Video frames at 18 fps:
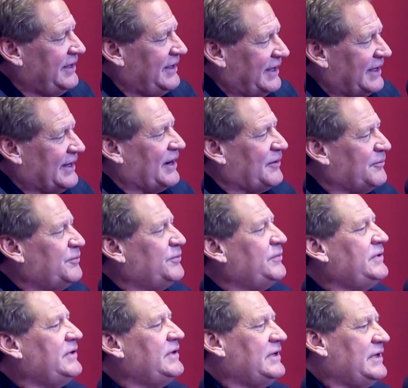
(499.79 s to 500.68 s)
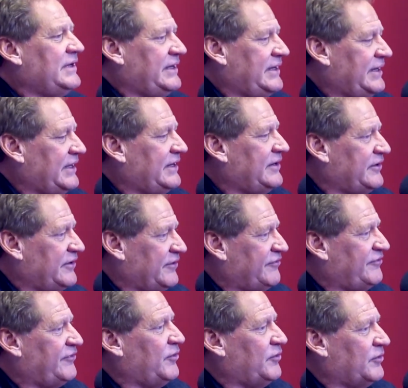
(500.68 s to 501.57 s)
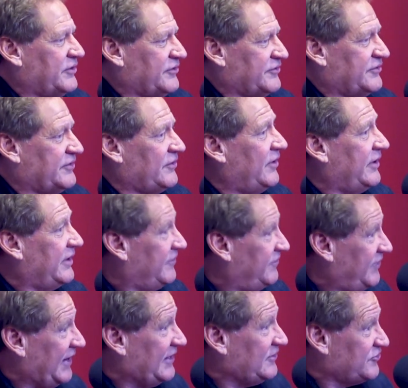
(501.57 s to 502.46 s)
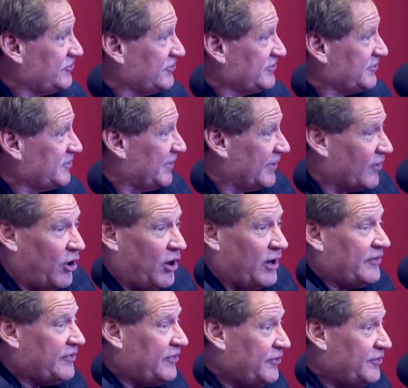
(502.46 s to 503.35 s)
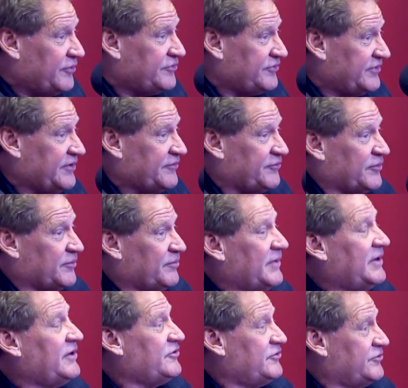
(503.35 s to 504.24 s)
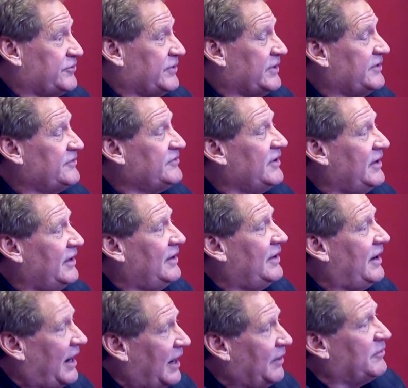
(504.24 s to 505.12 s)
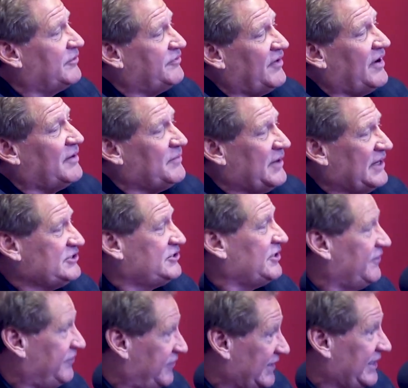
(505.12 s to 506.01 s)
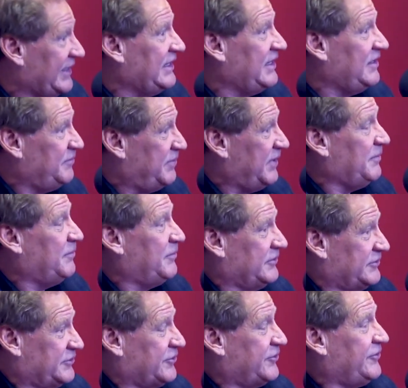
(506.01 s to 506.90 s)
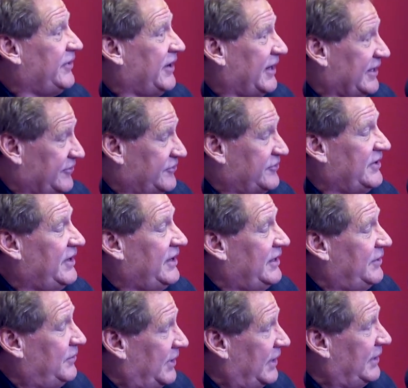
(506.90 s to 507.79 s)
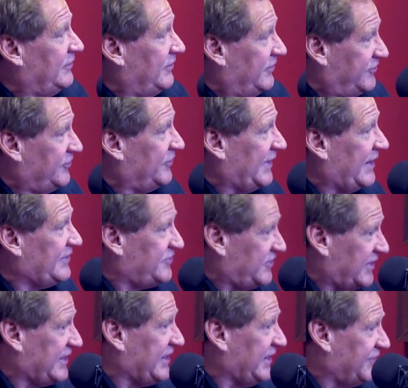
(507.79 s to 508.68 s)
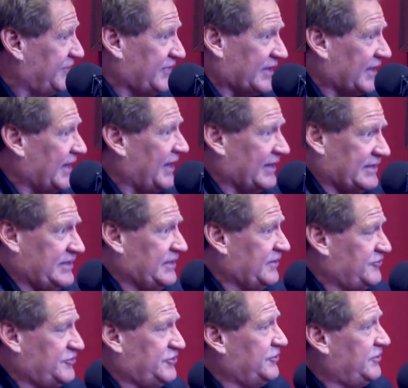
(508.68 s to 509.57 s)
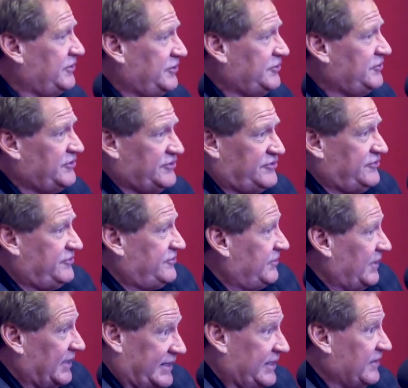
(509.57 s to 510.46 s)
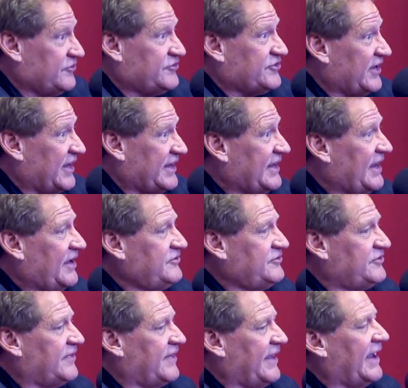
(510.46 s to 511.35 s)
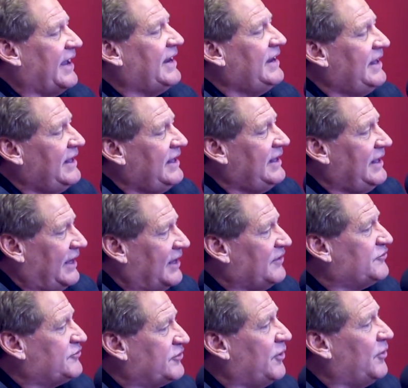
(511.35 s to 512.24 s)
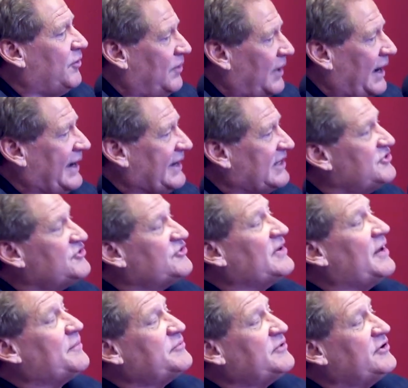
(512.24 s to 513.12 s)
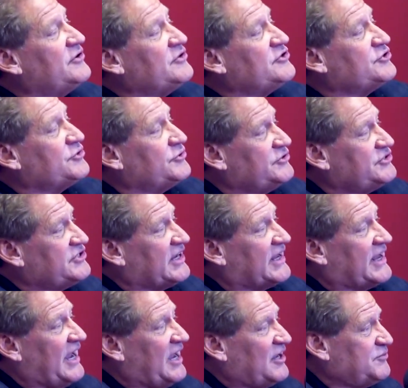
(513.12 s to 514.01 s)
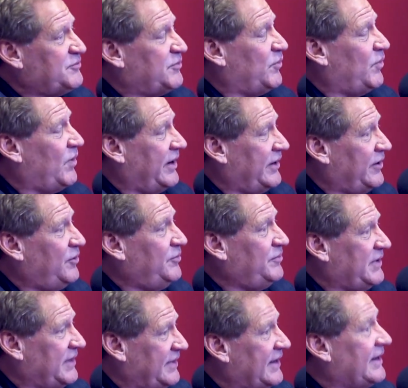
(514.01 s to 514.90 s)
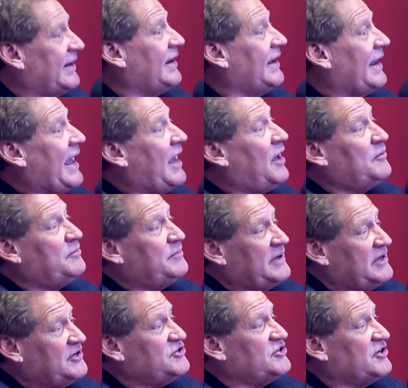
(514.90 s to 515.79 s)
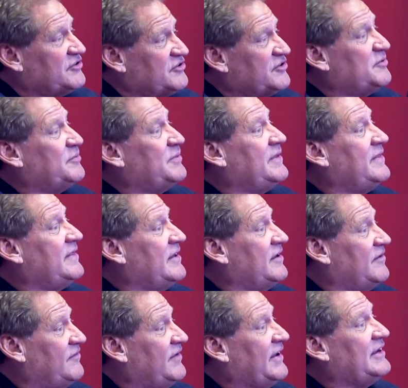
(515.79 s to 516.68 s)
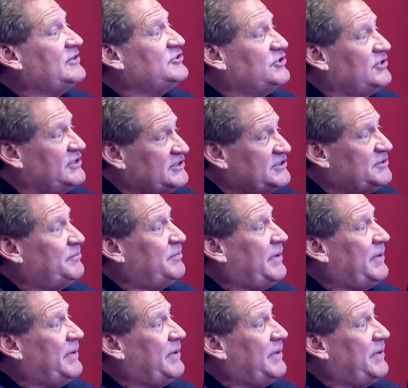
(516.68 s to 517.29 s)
And I really needed to focus on evangelism. Mm-hmm. And all mm-hmm. of those different ministries, I would find myself leading people to Christ. Wow. And so that's a gift that God gives you. And you just, again, say sure. yes to that. And so I accepted a church in Casper, Wyoming that allowed me just to be the evangelism